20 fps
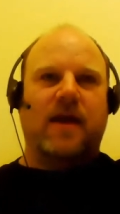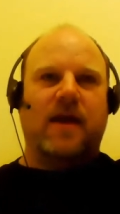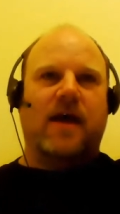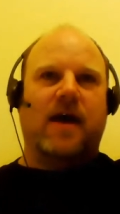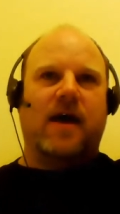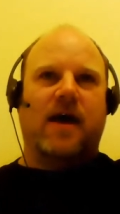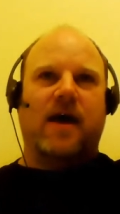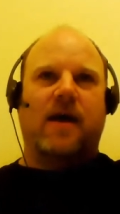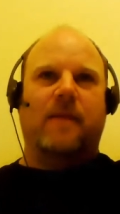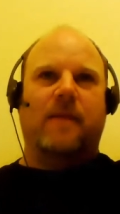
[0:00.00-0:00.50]

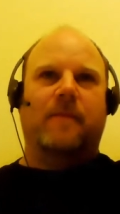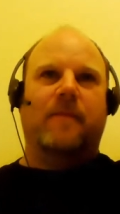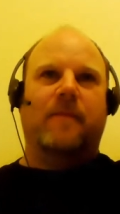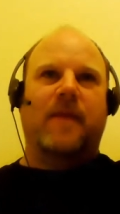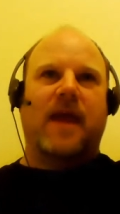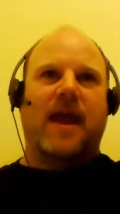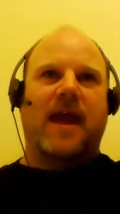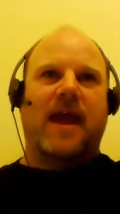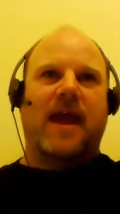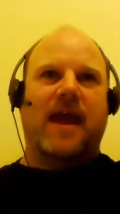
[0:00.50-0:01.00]
Um,
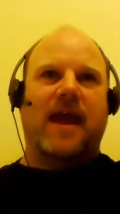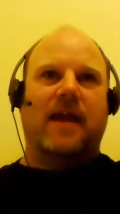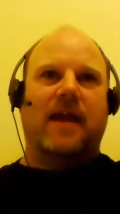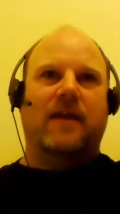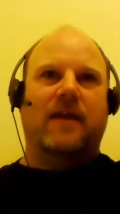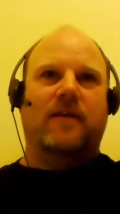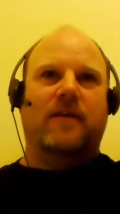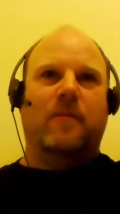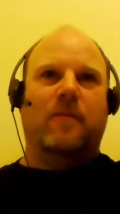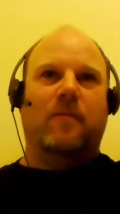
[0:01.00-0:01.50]

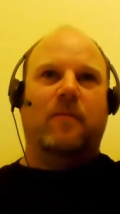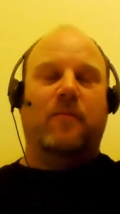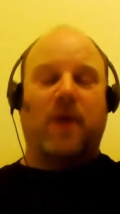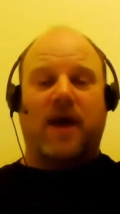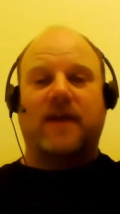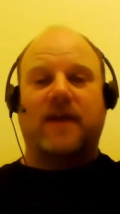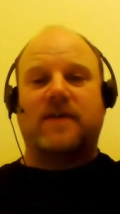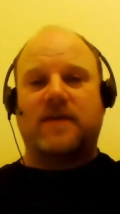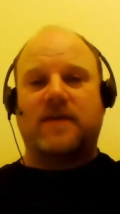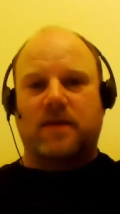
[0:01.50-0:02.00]
and
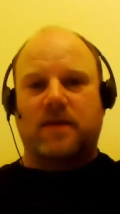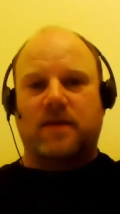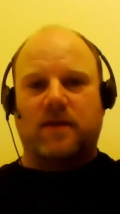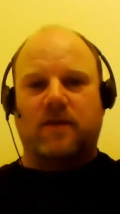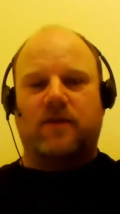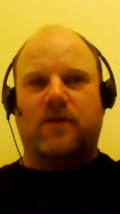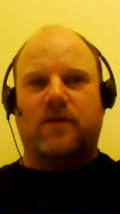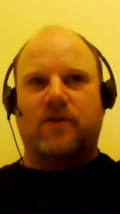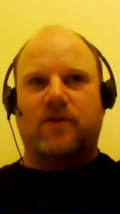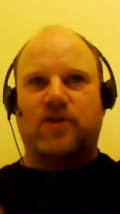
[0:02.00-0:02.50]
but
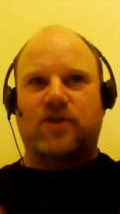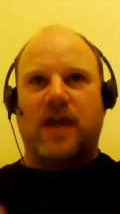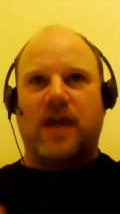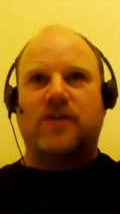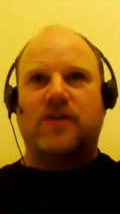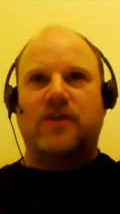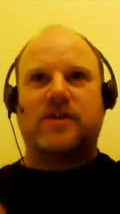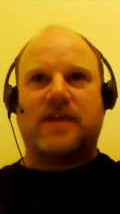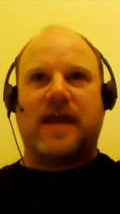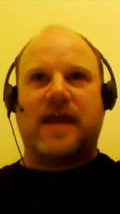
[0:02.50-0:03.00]
the
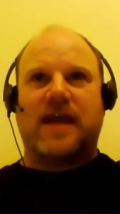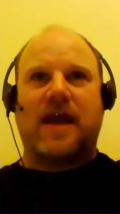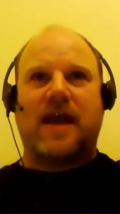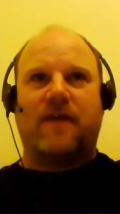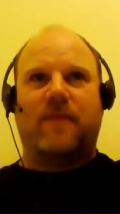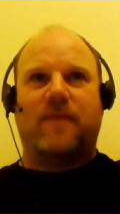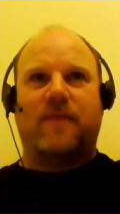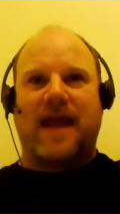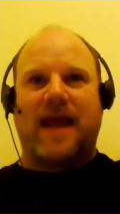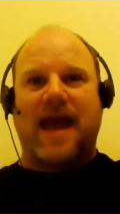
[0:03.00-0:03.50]
changes that
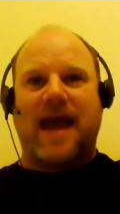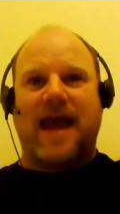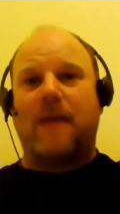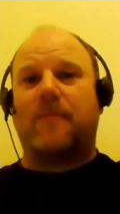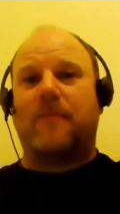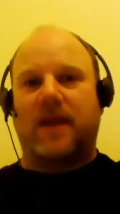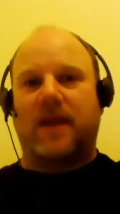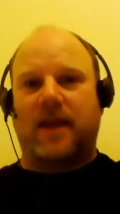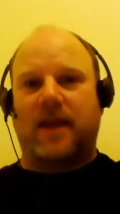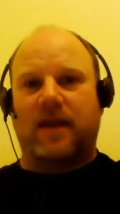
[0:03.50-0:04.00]
have been
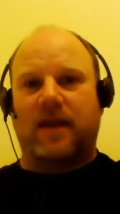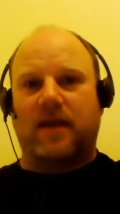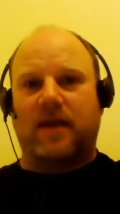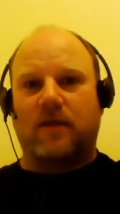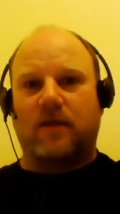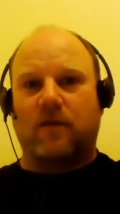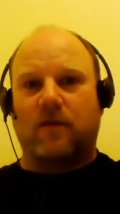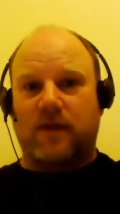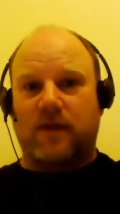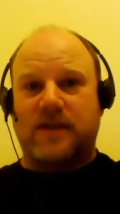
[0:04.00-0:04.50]
happening
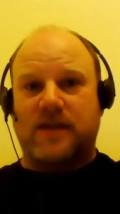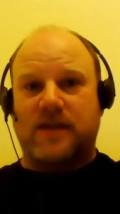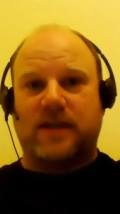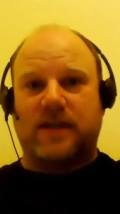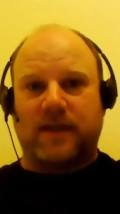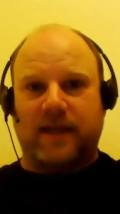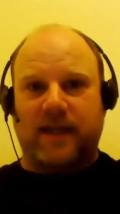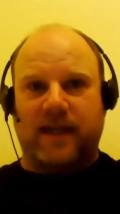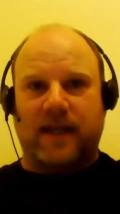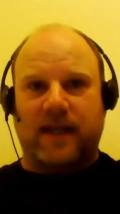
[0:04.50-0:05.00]

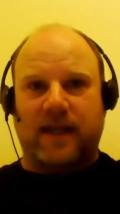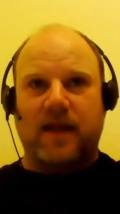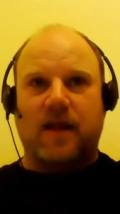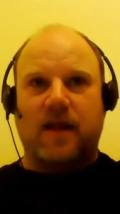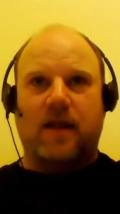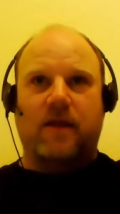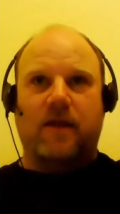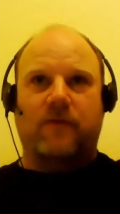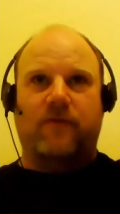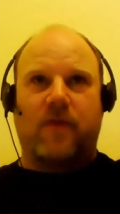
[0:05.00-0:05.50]
recently
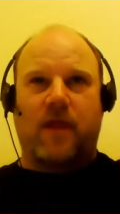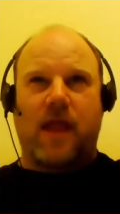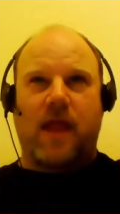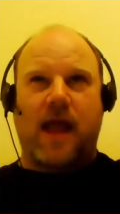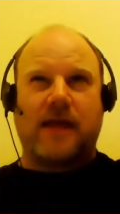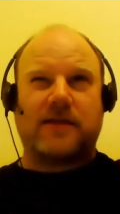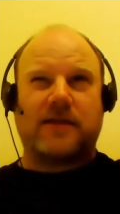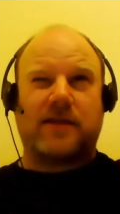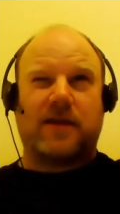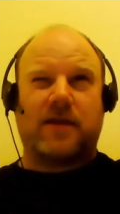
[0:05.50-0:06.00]
for the
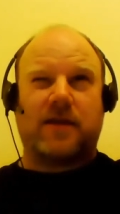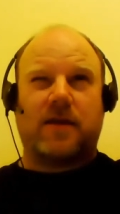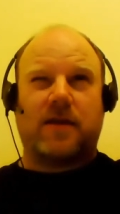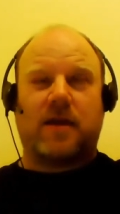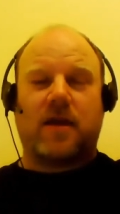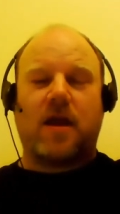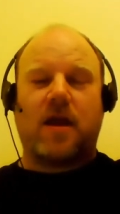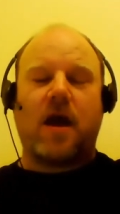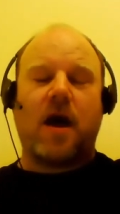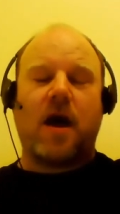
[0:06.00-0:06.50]
last
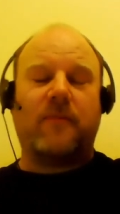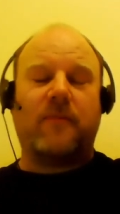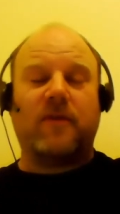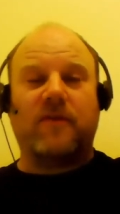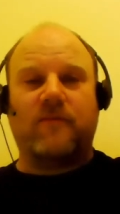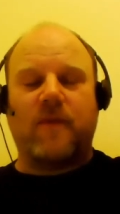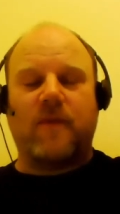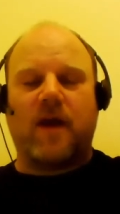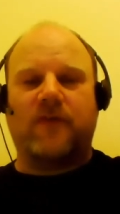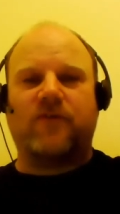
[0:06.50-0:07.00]
couple
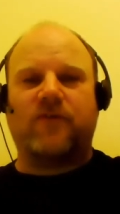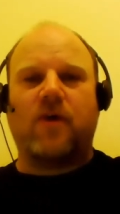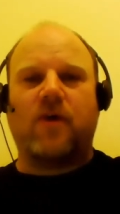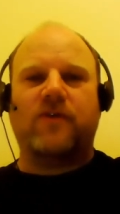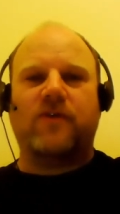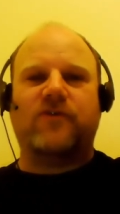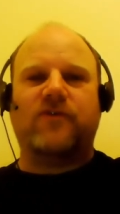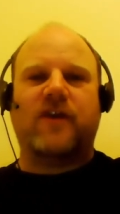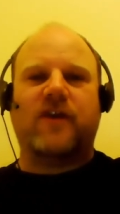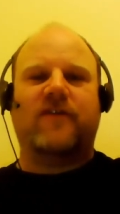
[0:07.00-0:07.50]
of months, all
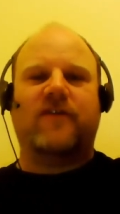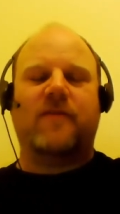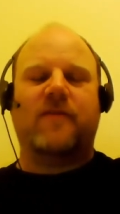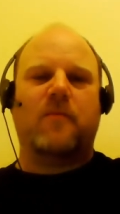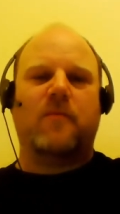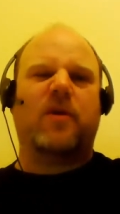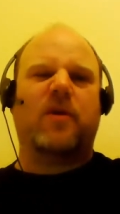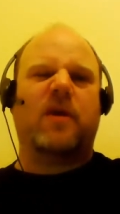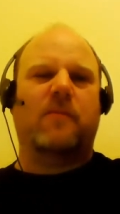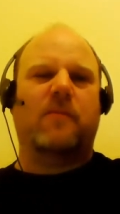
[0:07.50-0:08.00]
the changes have been
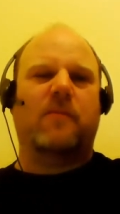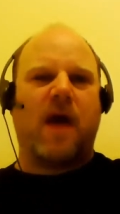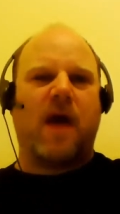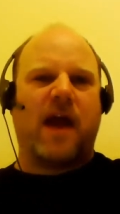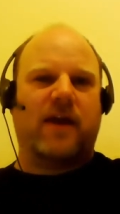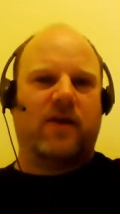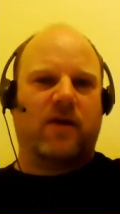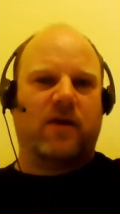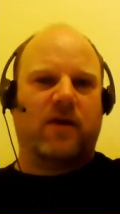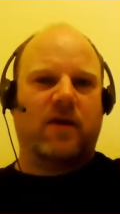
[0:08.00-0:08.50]
pretty
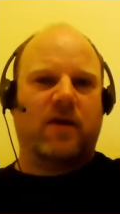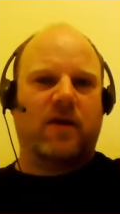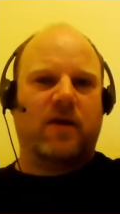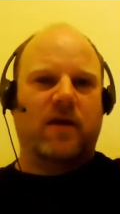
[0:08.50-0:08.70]
minor.